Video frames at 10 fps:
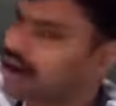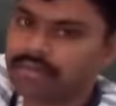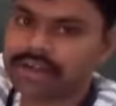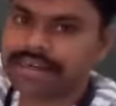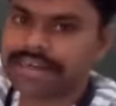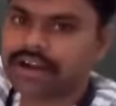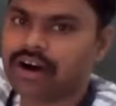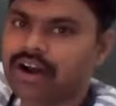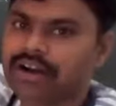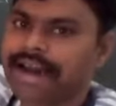commonly
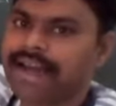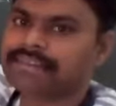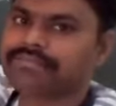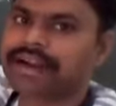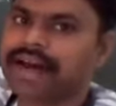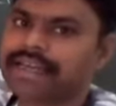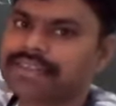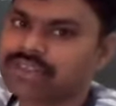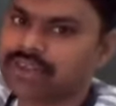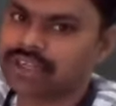called as
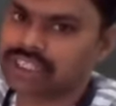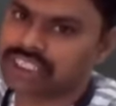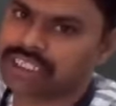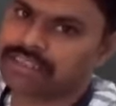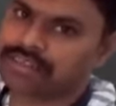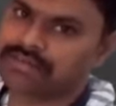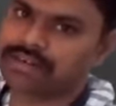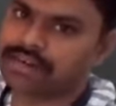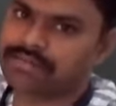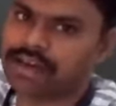brine solution.
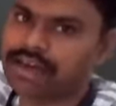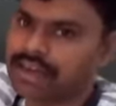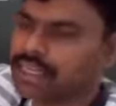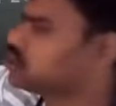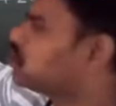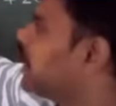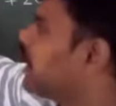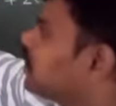Okay, ma? So the